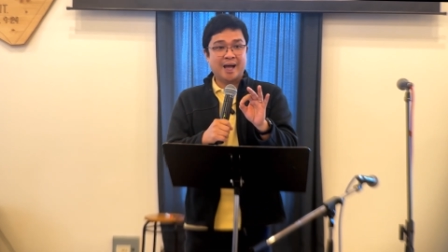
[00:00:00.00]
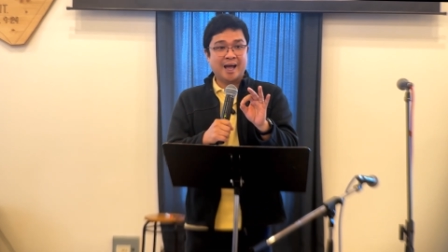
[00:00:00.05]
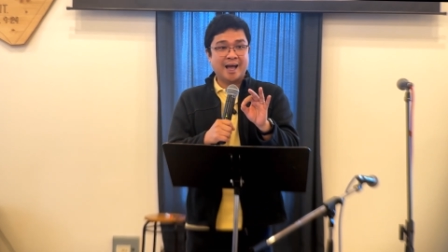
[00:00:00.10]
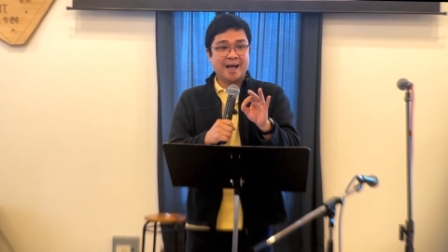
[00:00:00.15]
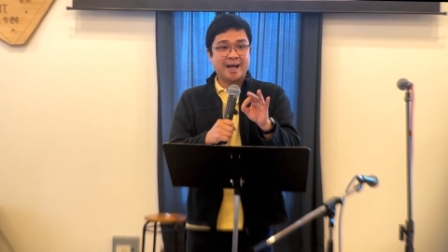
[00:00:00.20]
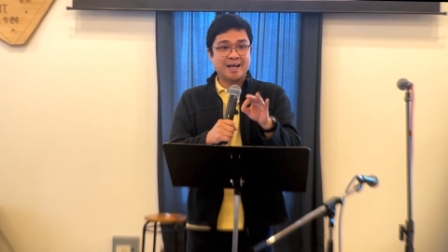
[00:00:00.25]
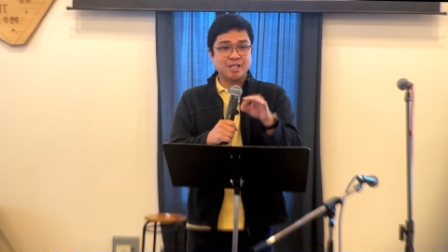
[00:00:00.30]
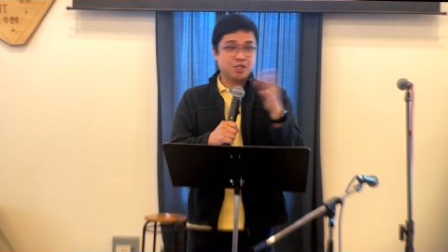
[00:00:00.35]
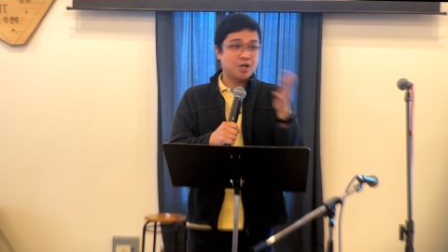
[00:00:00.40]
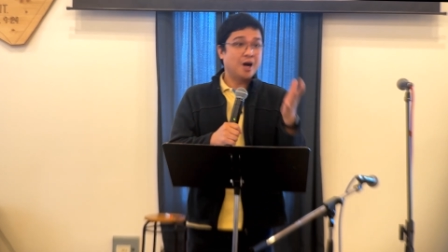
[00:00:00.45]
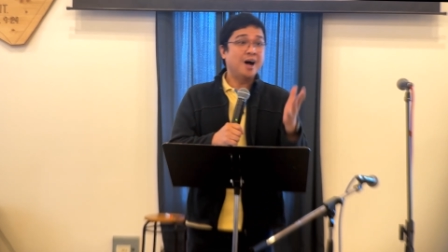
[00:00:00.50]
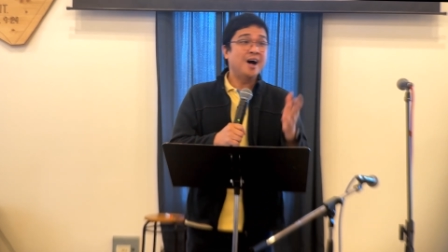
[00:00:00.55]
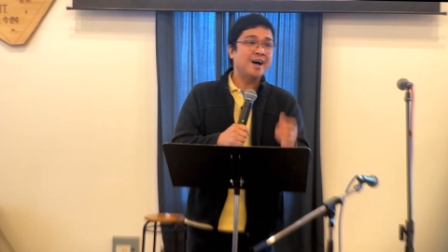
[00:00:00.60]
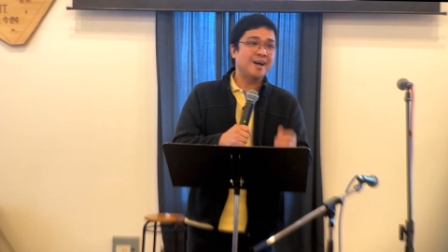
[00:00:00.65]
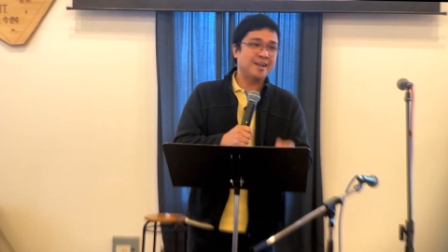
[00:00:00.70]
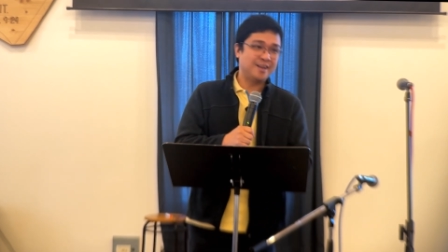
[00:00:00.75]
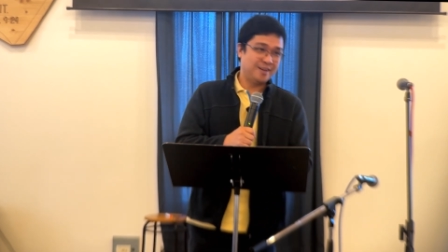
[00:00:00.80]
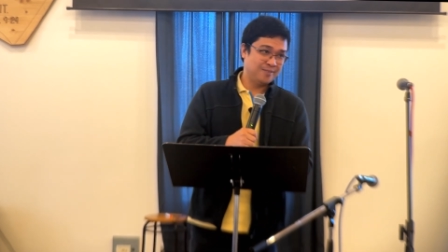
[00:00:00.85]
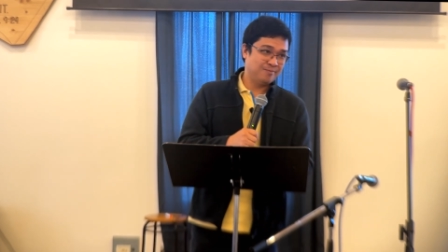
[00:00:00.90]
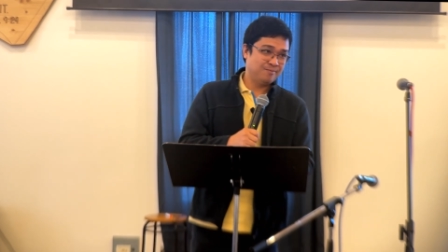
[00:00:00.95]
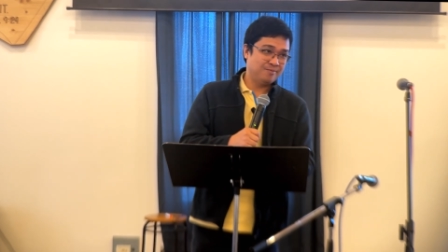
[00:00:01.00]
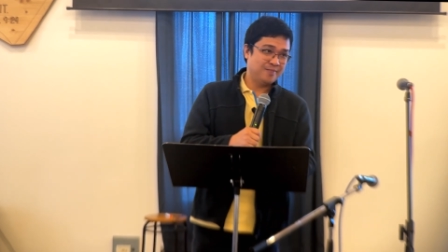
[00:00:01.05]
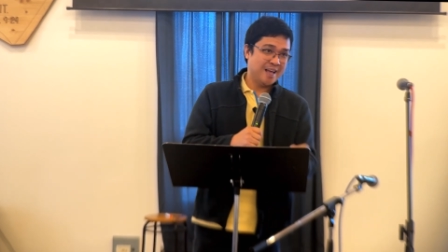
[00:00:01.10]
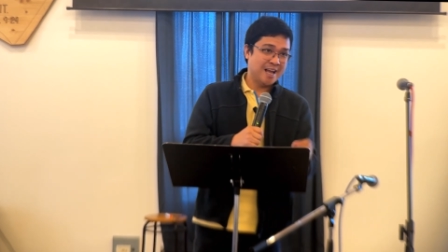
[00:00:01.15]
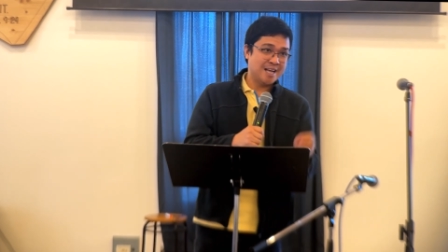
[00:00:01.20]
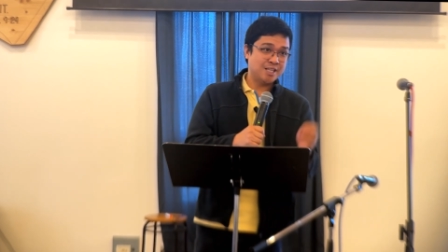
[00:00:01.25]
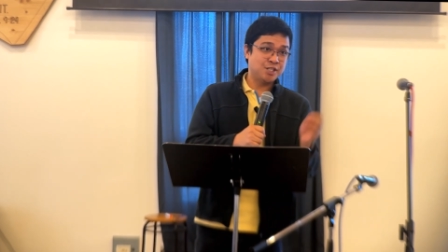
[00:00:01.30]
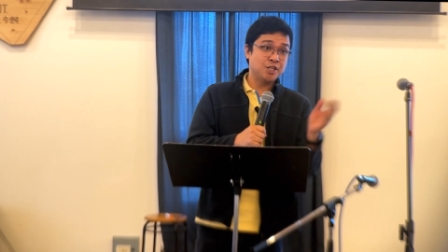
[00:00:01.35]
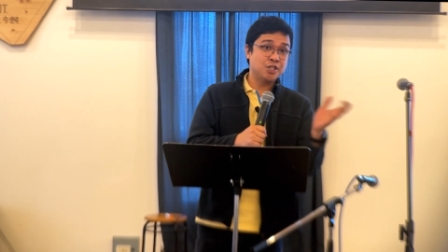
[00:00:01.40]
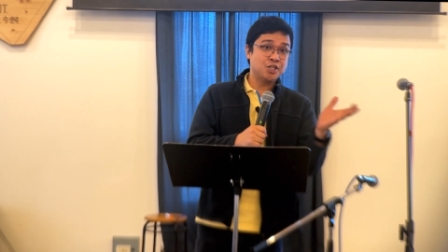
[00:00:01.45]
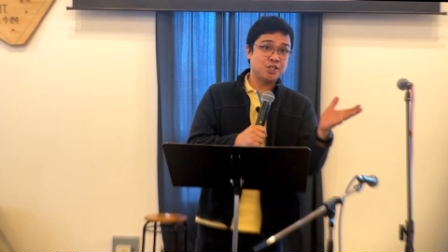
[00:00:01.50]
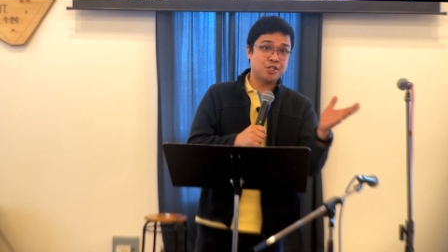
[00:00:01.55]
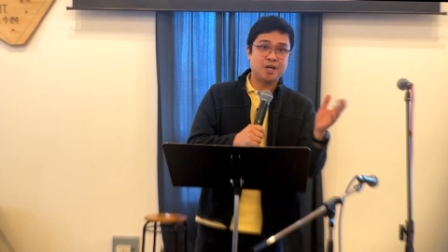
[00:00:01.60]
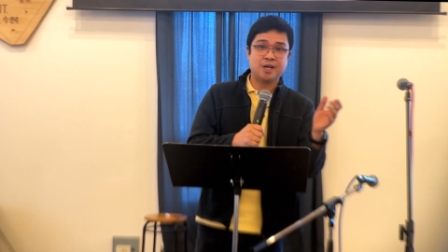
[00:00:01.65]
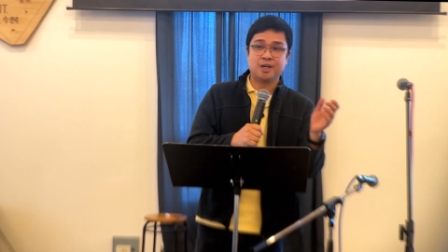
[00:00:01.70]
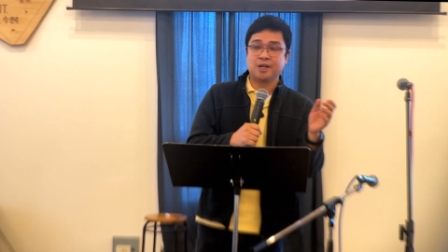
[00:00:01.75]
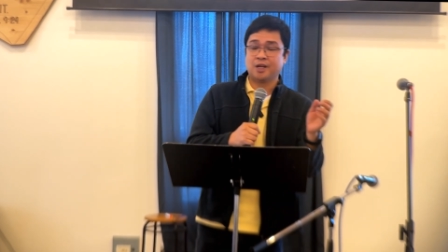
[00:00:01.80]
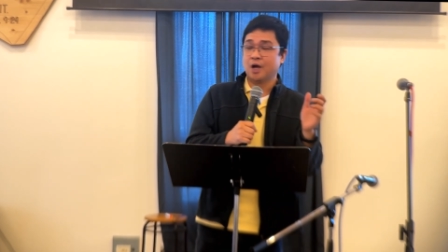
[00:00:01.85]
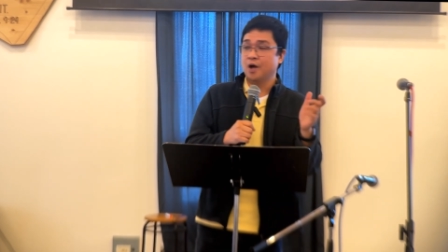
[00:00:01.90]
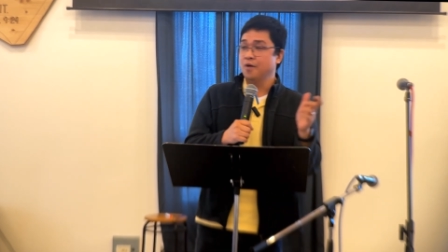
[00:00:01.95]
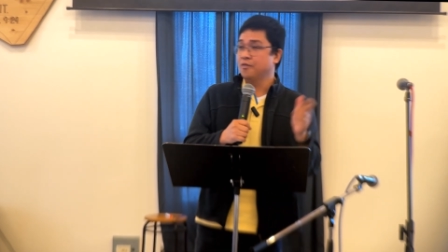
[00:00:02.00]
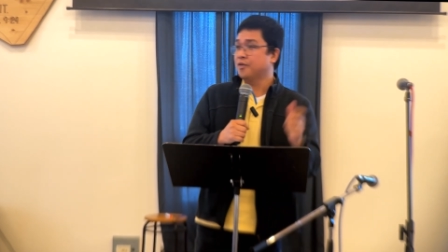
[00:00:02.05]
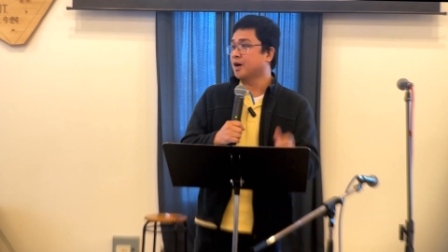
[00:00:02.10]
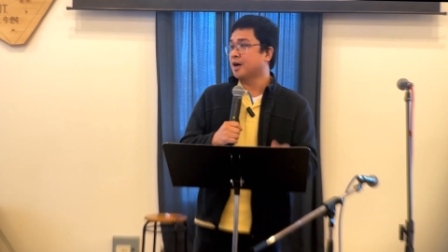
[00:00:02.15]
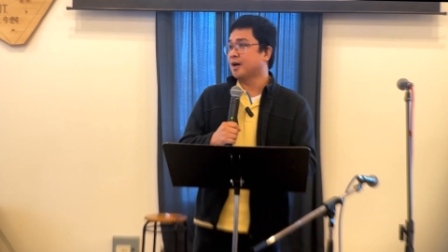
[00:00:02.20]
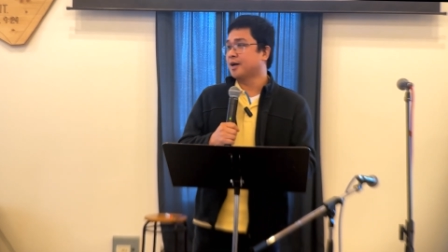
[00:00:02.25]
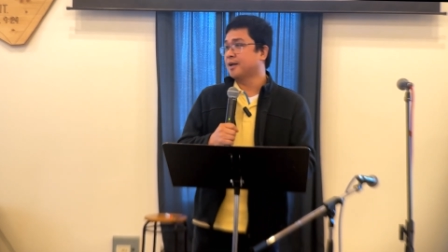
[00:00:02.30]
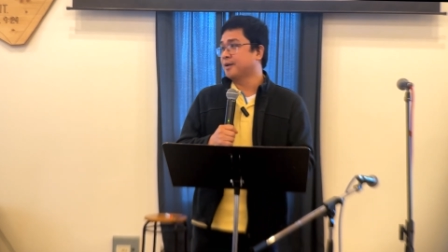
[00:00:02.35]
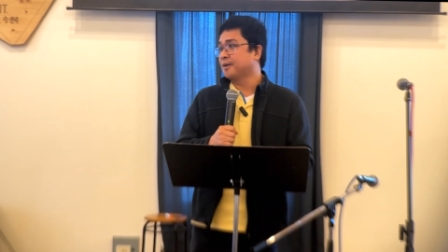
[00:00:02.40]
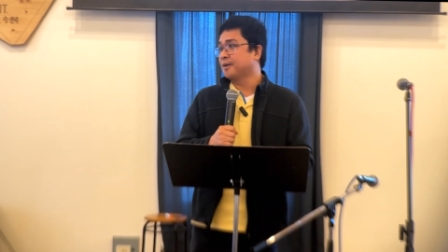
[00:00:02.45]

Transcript: as God, as the Son of God.